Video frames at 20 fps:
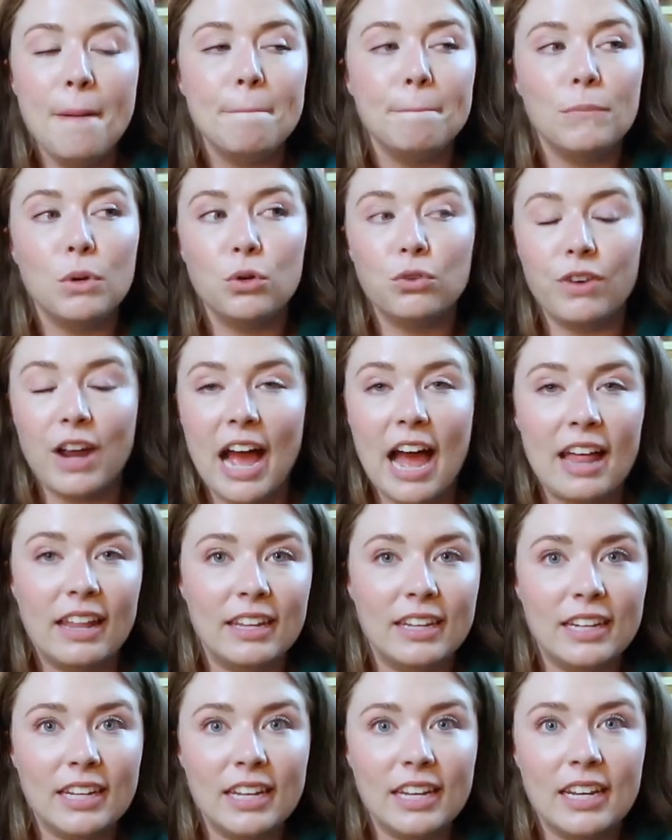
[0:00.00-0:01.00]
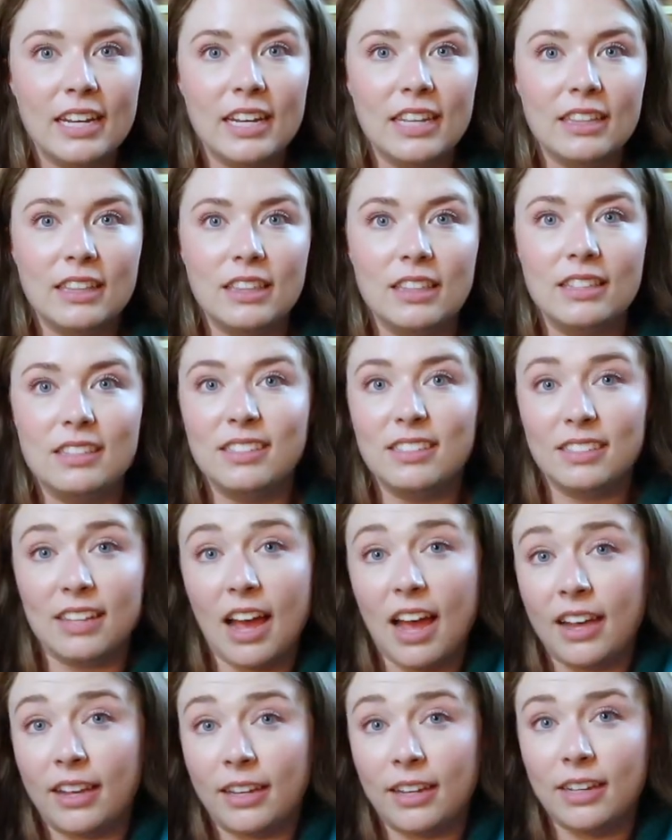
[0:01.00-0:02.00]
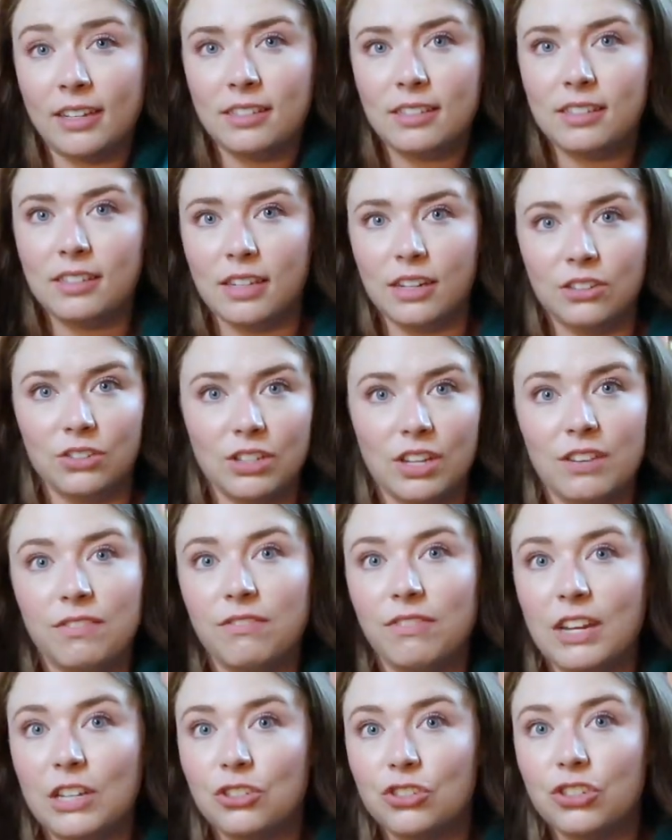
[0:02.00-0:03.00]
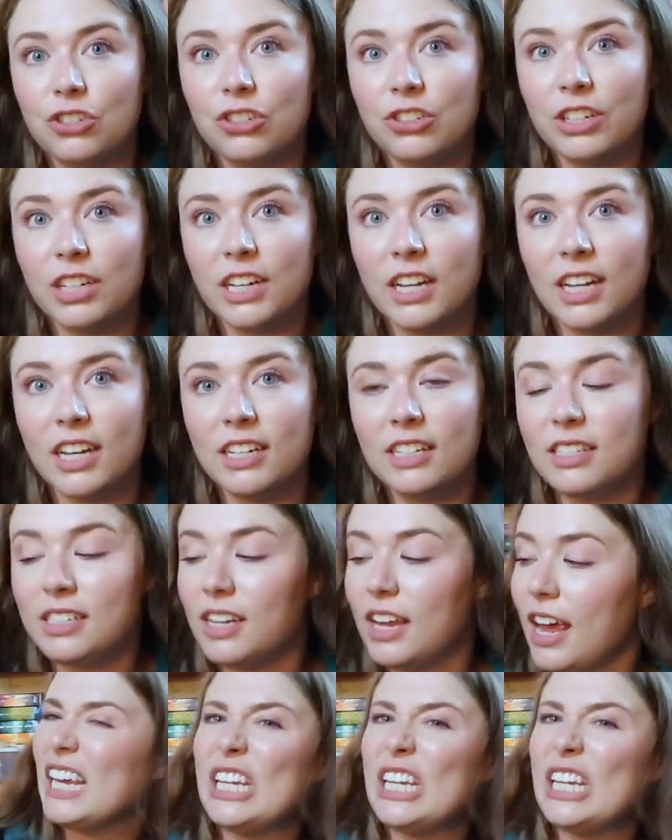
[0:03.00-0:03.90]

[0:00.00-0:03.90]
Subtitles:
morality, science, there's adventure in it,